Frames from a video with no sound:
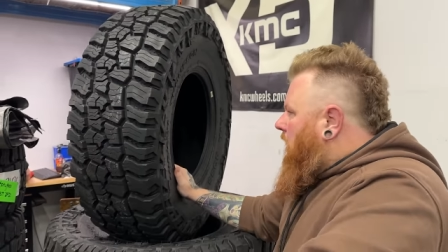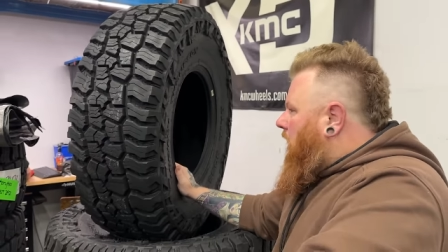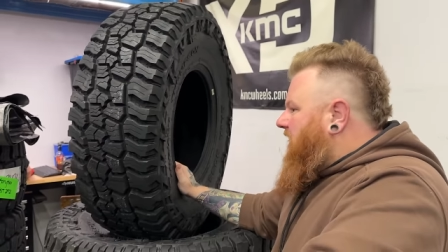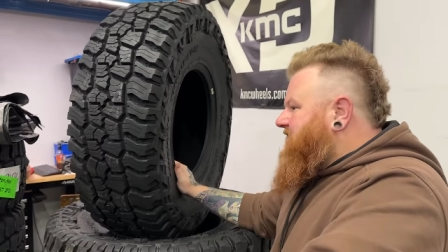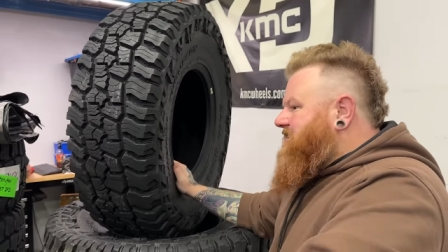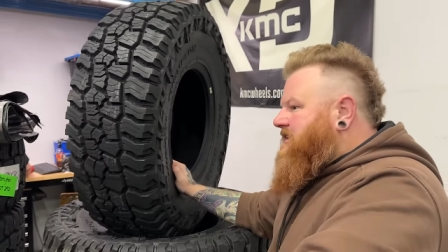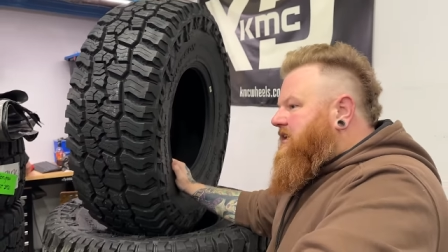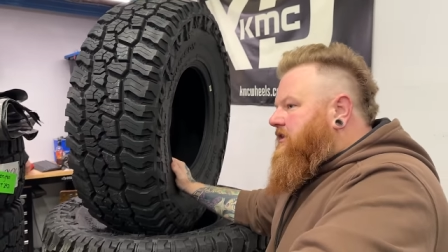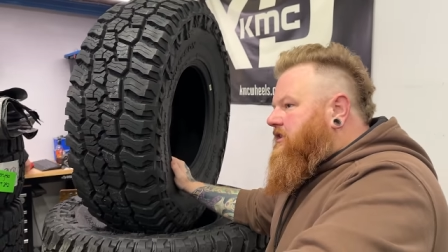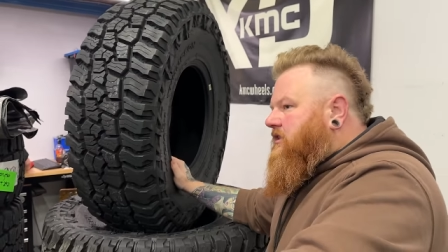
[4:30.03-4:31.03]
Honestly,
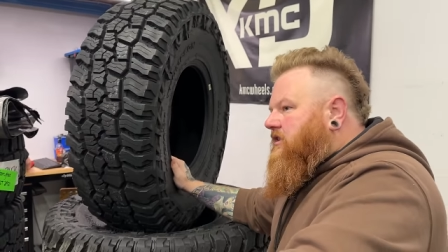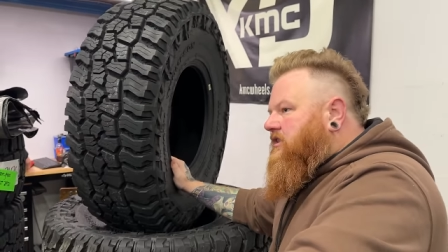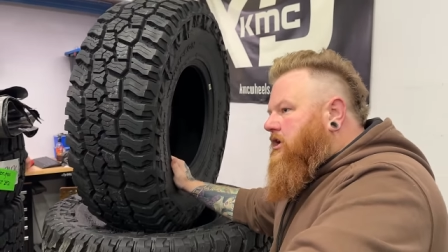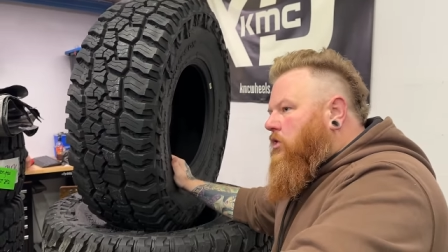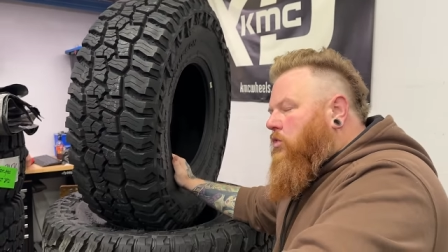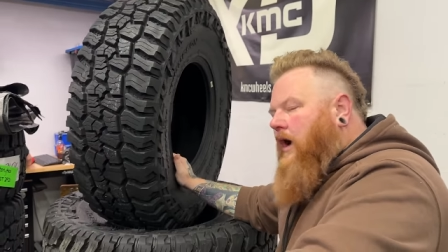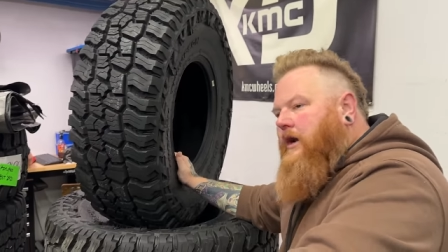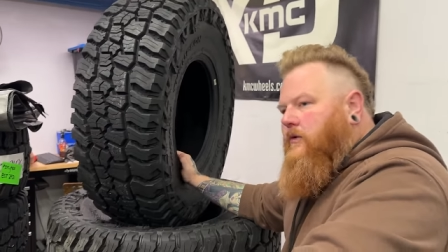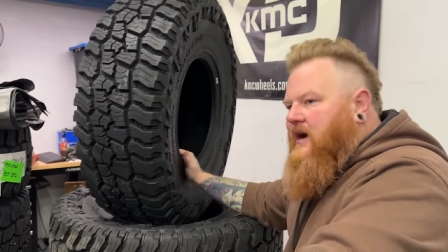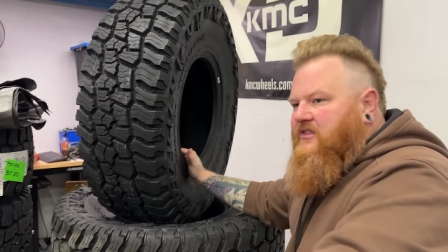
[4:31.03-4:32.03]
yeah. they're right
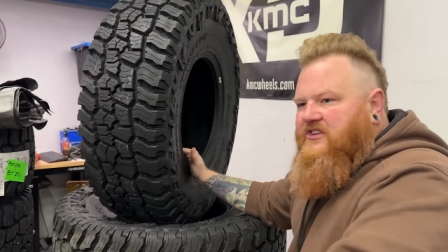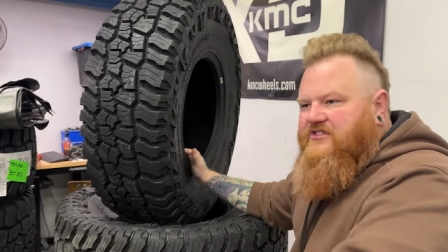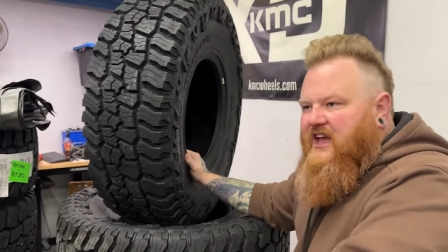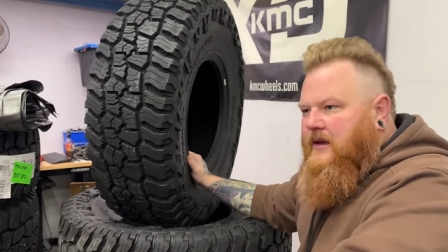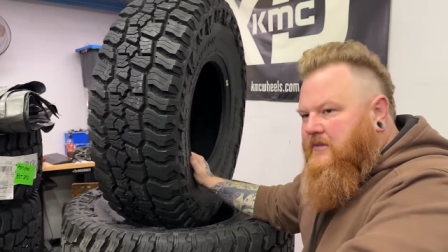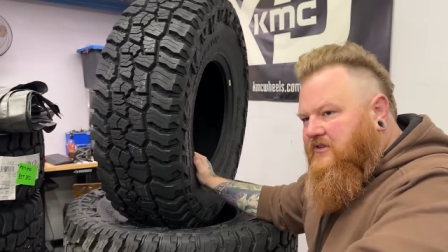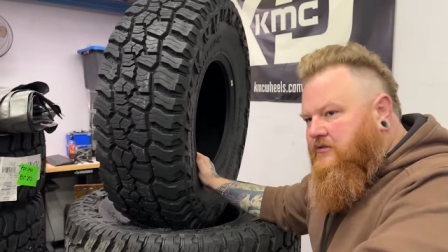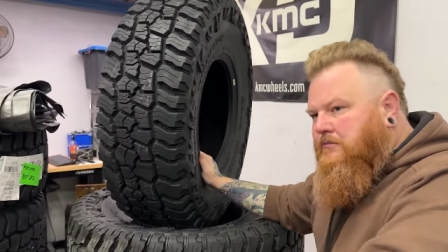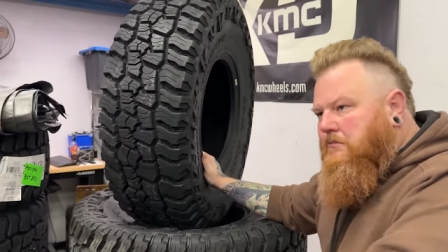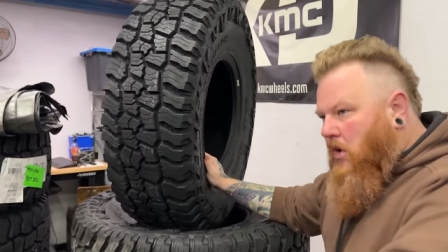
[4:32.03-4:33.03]
around the same as
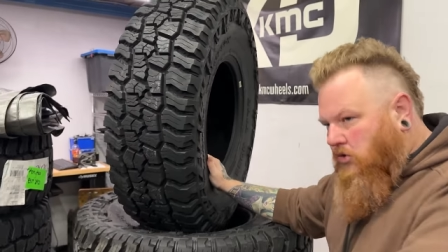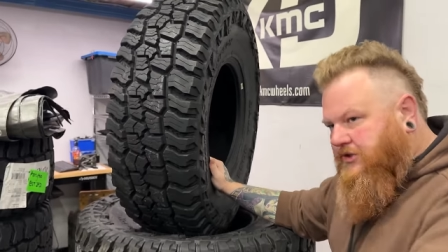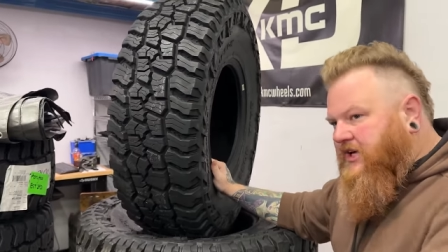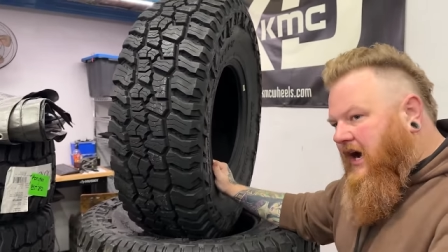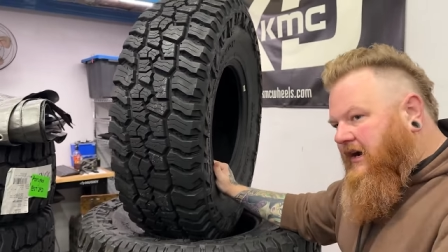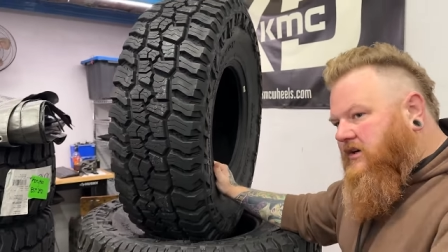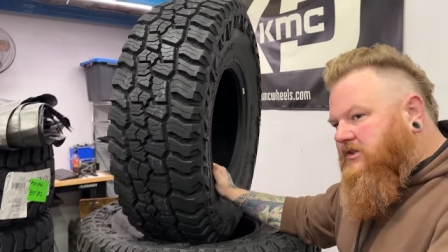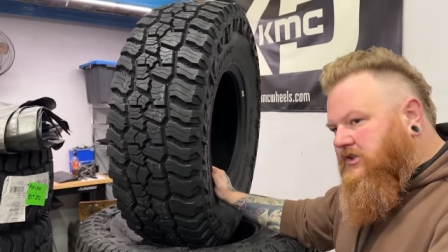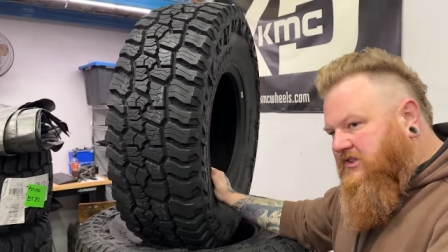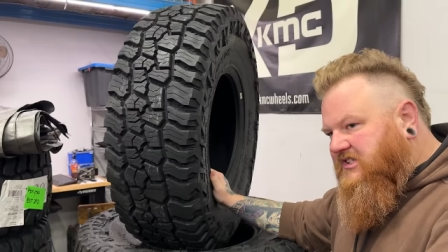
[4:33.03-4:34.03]
most
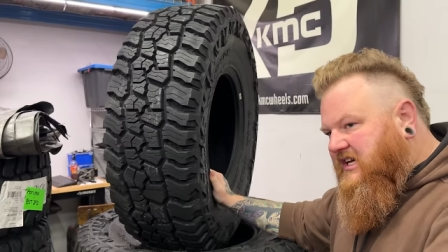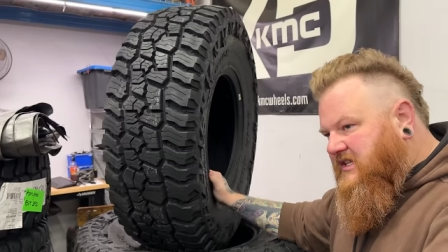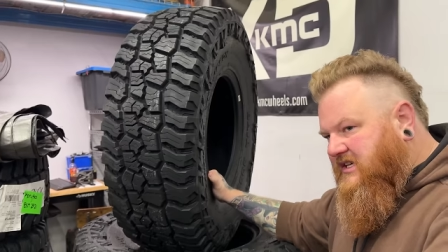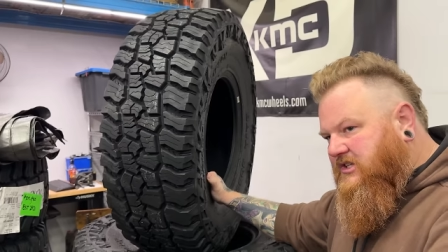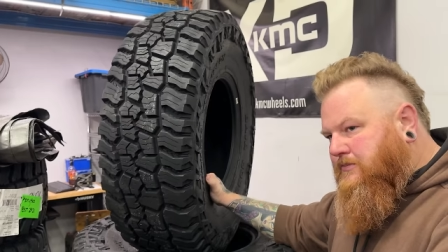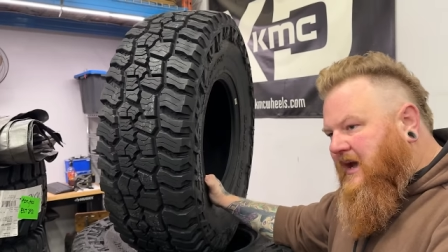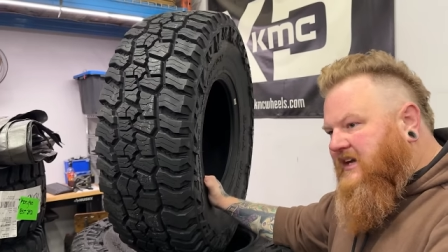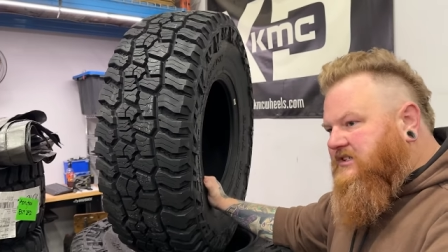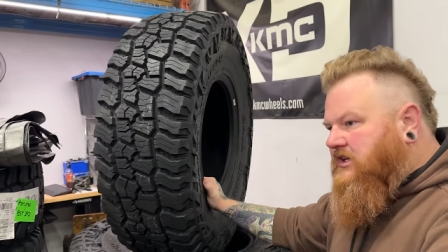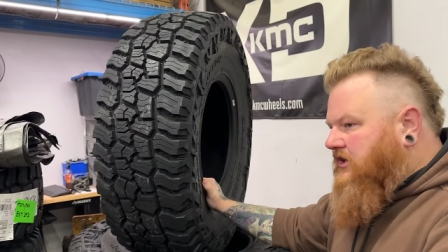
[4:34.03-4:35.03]
tires you'll see in this
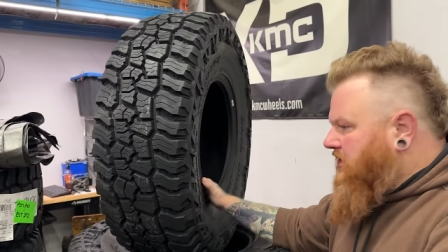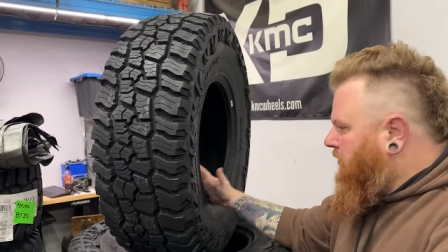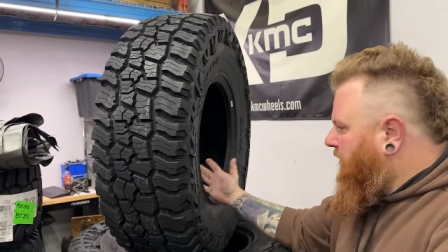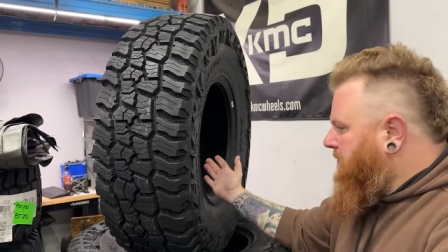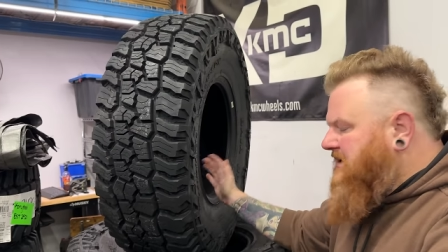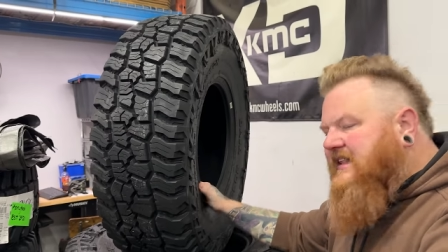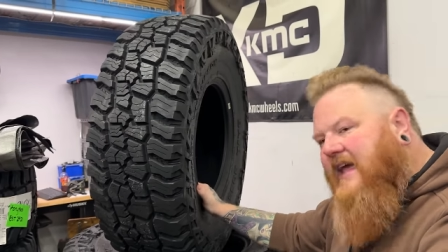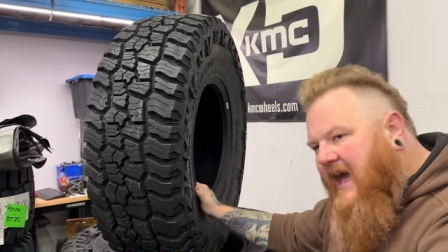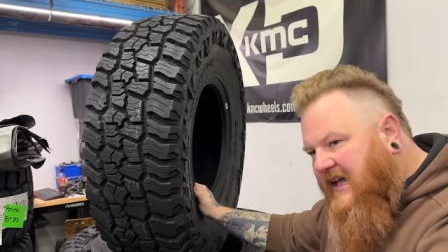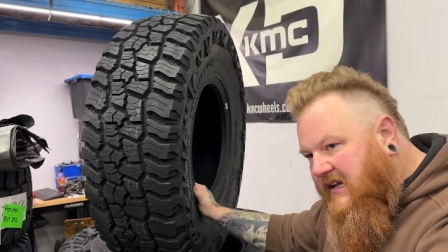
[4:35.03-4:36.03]
space. They're gonna be in
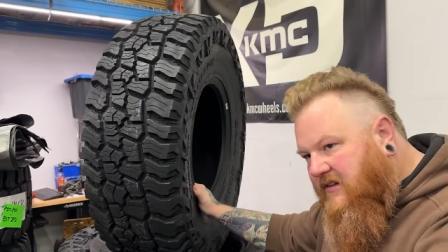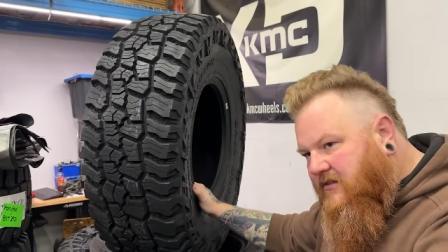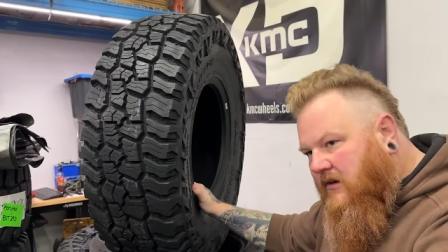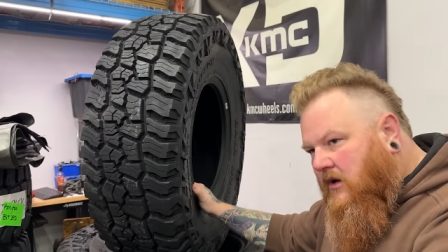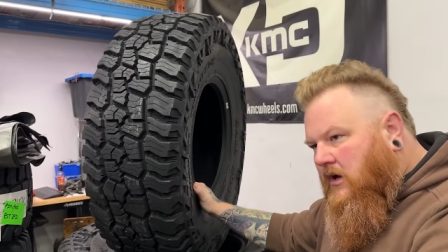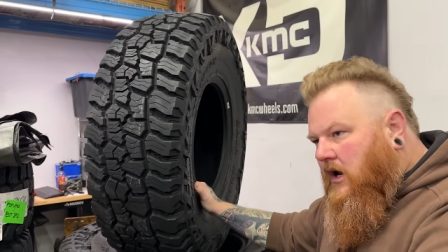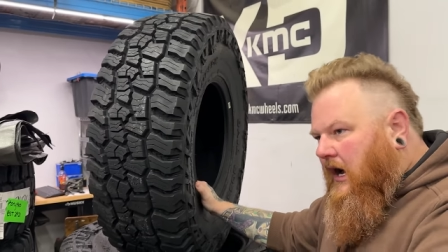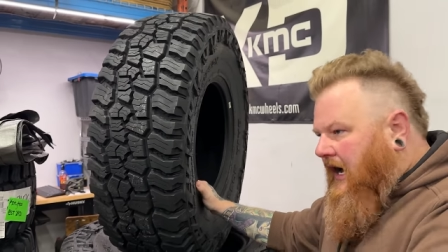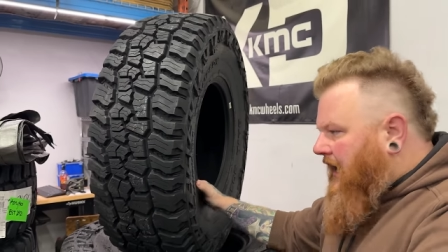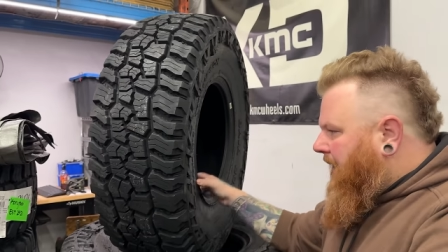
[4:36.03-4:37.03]
the eighties.
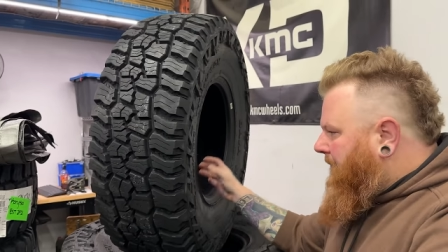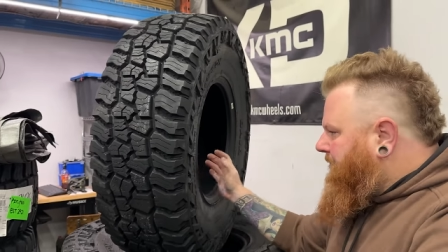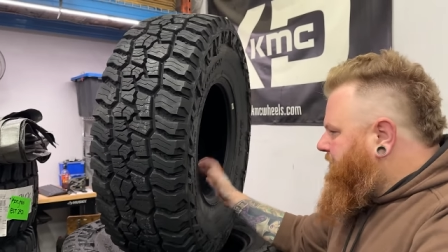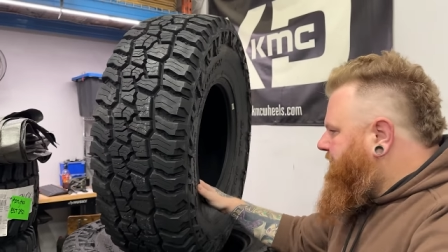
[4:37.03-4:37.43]
Um,